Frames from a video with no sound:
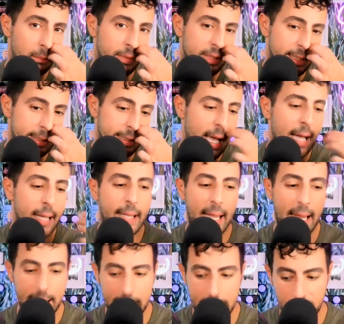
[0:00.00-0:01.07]
TikTok
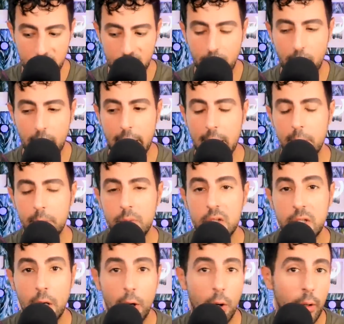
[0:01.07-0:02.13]
and Instagram.
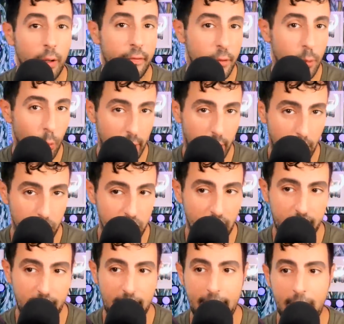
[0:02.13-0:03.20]
So if you want to go
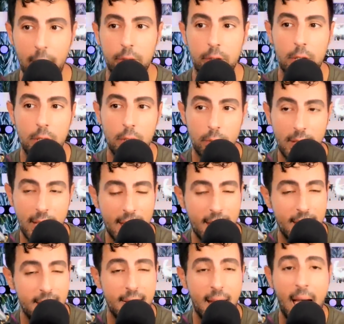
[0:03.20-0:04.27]
check that out, you
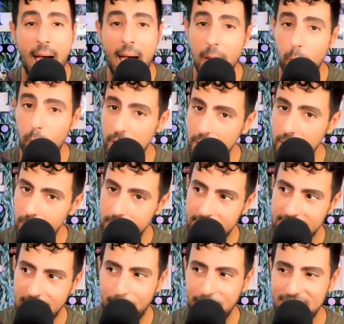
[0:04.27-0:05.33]
can. I want to use this
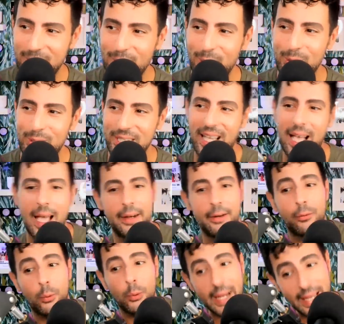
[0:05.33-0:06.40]
episode to kind
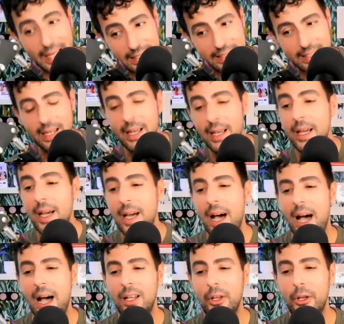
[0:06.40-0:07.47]
of rant
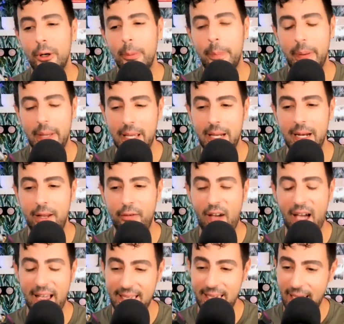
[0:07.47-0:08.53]
a little bit if
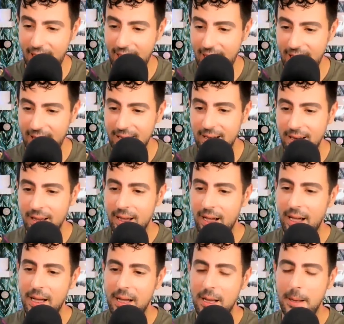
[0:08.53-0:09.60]
I can,
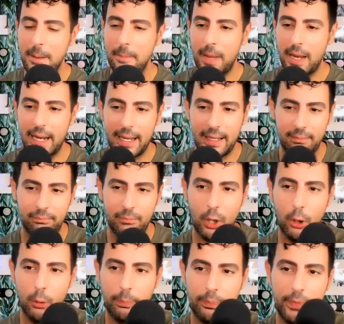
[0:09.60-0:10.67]
and I
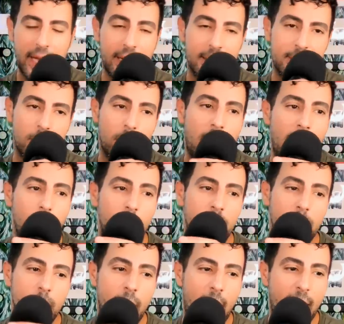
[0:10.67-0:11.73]
hope that it's okay with
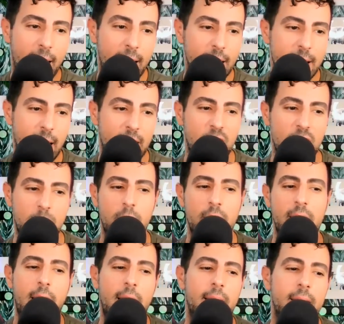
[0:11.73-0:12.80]
you guys. I just want to
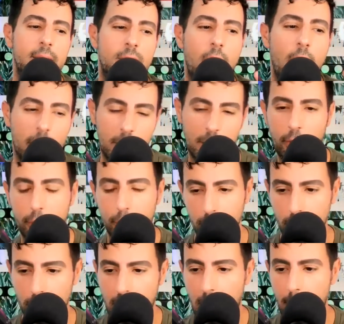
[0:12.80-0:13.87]
kind of talk
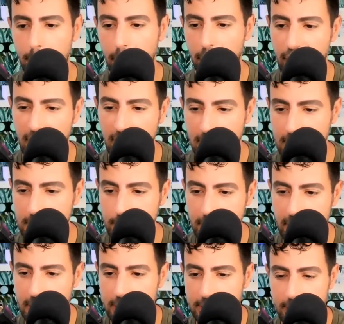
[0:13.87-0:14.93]
through a couple things
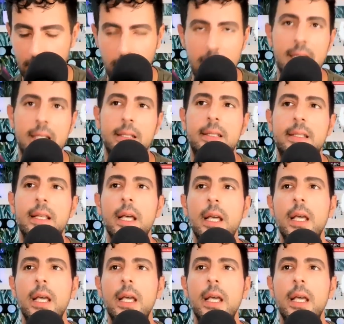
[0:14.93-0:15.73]
because there is